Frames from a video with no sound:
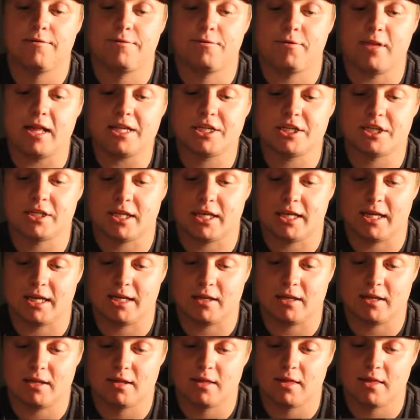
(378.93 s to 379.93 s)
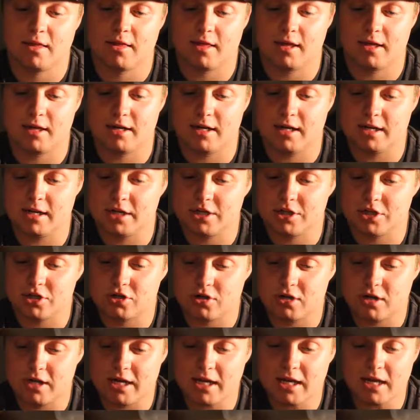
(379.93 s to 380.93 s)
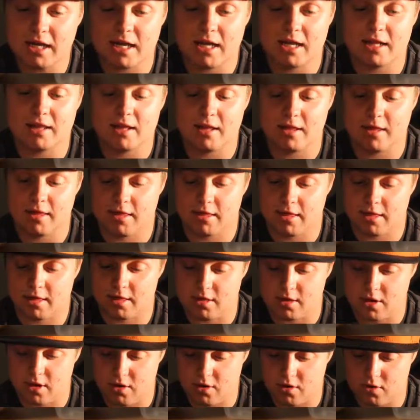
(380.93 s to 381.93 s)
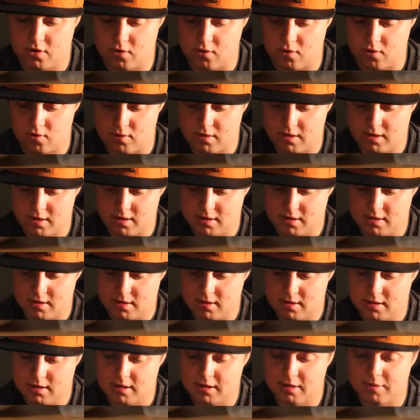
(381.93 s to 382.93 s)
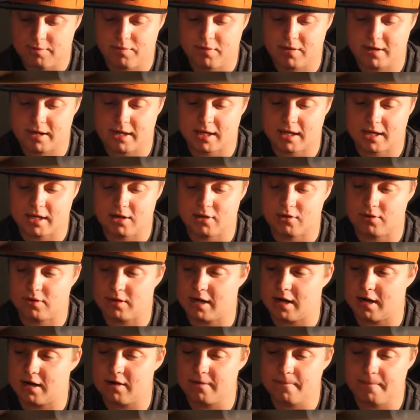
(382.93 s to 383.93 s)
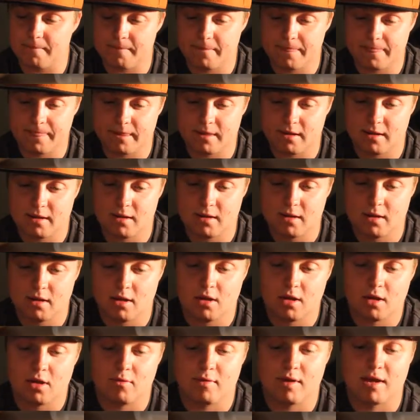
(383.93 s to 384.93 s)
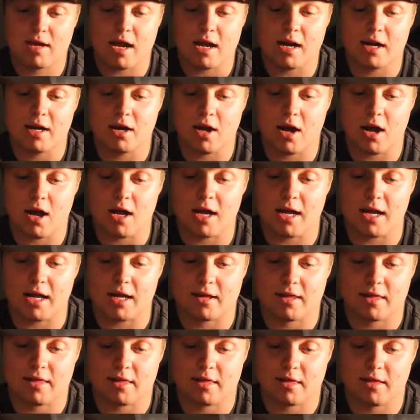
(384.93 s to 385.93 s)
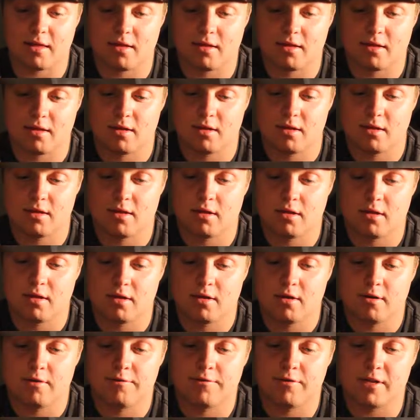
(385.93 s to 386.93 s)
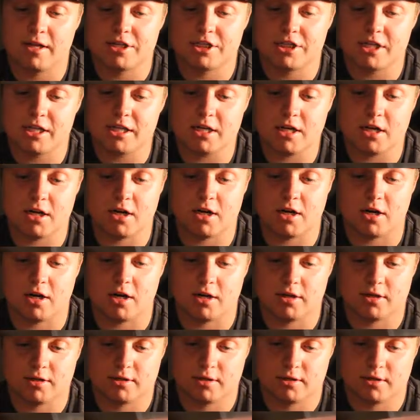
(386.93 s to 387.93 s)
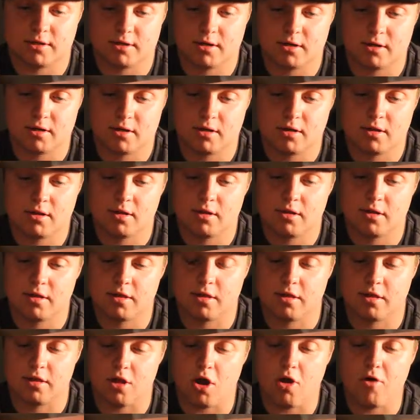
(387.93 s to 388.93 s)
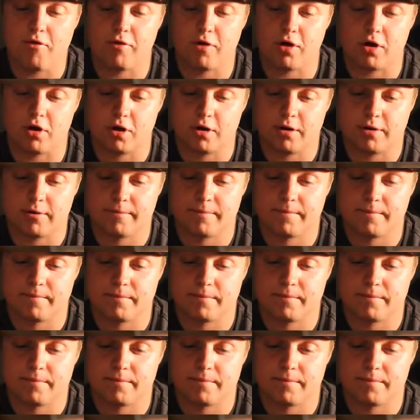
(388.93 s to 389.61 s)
Fletchling, sitting in a tree in the snow. It's pretty cute there. We got an Onix. Fletchinder. Snover.